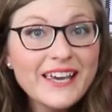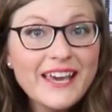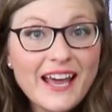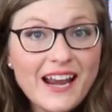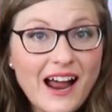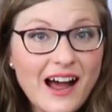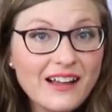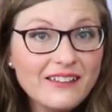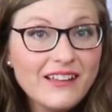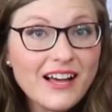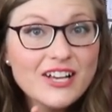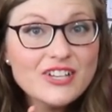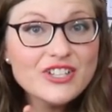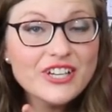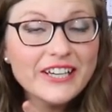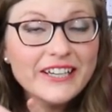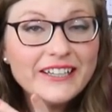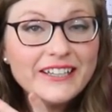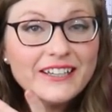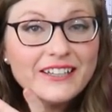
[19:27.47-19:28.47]
can get a Hot
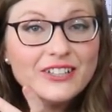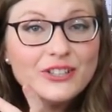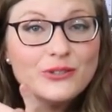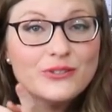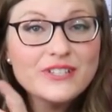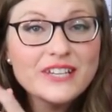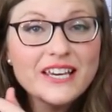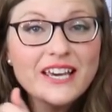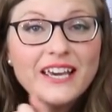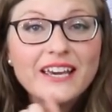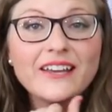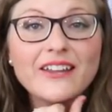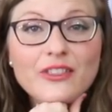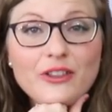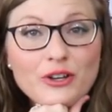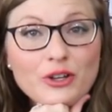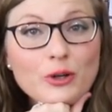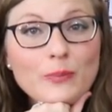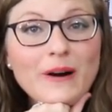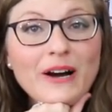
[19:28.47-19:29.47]
Logic using
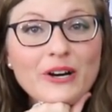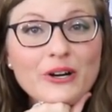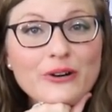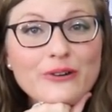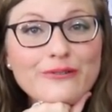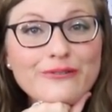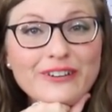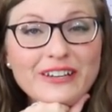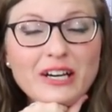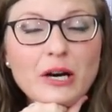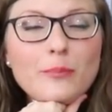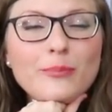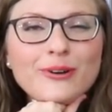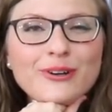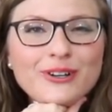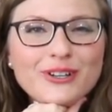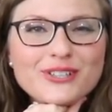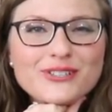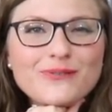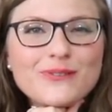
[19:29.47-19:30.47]
the coupon code Fit Couple
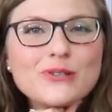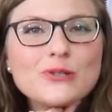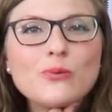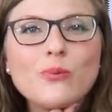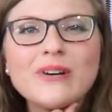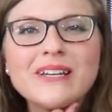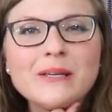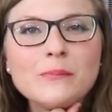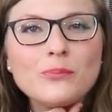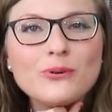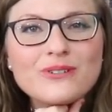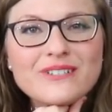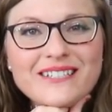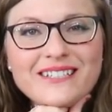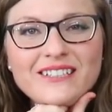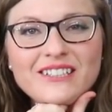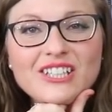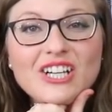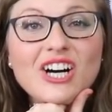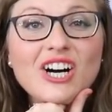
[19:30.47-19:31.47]
Cooks for
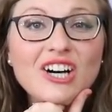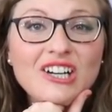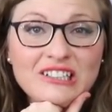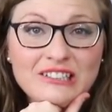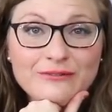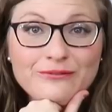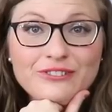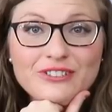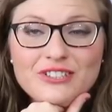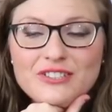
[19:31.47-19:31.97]
20% off.